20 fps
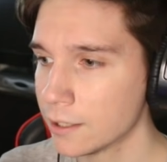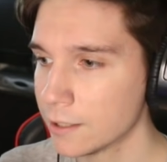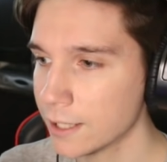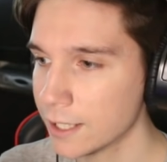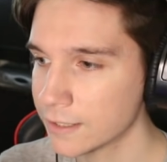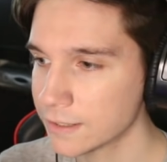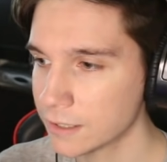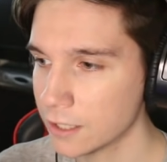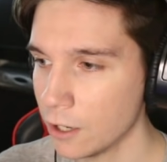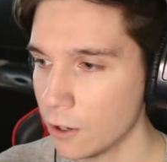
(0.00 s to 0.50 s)

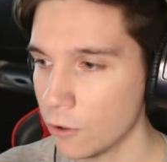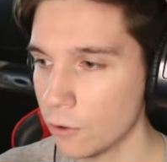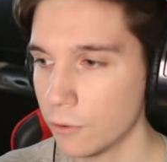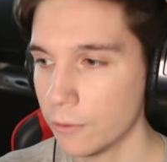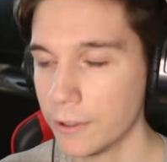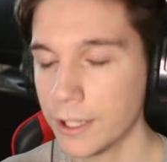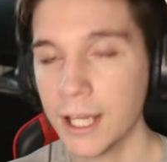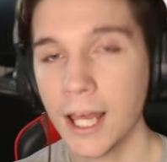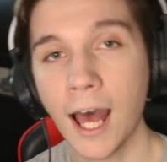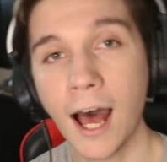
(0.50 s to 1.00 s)
Let's go.
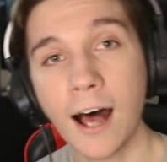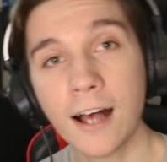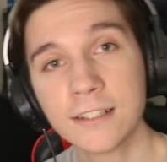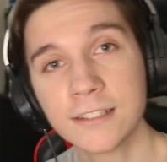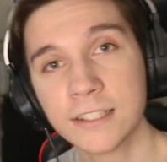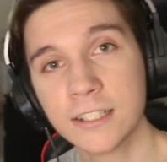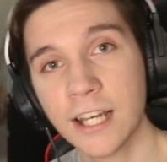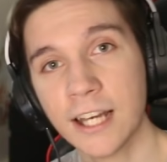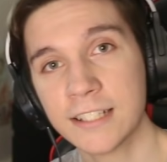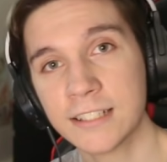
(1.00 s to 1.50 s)

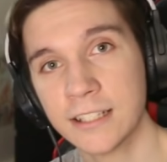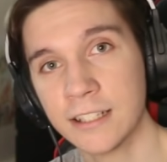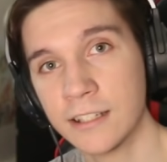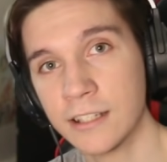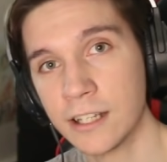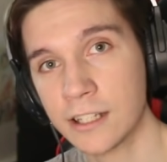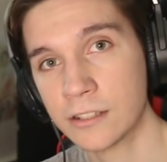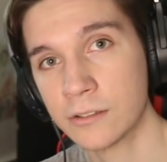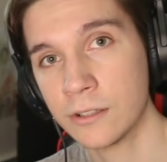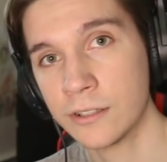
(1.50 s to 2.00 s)
I'll see you guys in
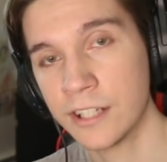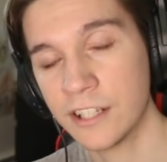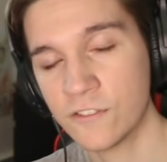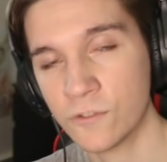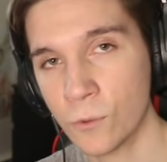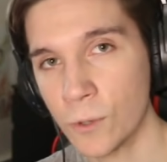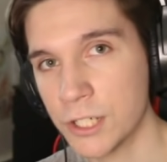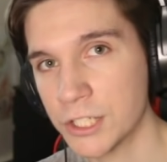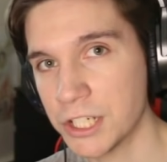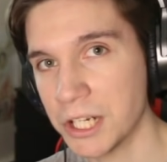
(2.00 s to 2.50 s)
the next one.
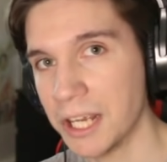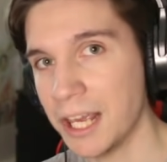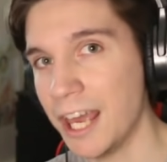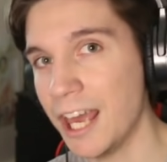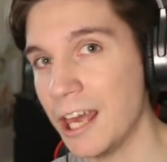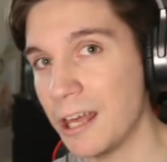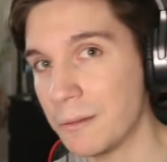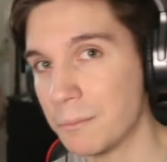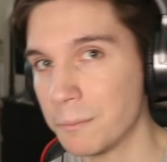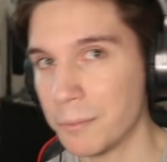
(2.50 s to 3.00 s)
Thanks for watching
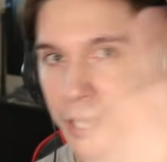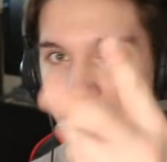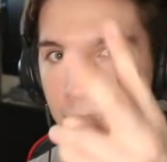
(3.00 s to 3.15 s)
and